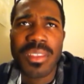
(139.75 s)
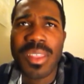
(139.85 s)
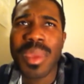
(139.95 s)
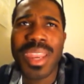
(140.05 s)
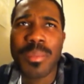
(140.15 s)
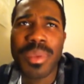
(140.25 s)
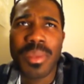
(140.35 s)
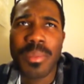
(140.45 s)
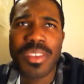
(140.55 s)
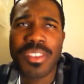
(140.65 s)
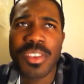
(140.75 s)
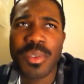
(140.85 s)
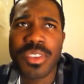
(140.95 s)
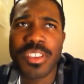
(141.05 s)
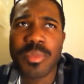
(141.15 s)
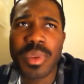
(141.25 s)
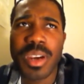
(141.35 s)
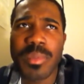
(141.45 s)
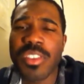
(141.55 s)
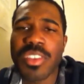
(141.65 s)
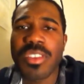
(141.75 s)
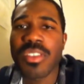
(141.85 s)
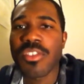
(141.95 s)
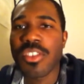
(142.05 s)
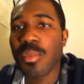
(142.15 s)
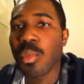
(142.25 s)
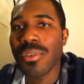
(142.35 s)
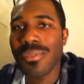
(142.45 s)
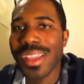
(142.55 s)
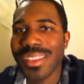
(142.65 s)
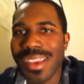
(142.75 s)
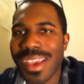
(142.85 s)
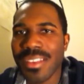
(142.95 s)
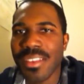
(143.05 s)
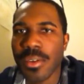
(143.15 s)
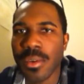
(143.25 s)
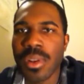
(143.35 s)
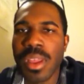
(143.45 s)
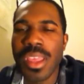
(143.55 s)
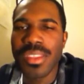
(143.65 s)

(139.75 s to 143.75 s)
That may not be the best usage, but it's just more fantastical,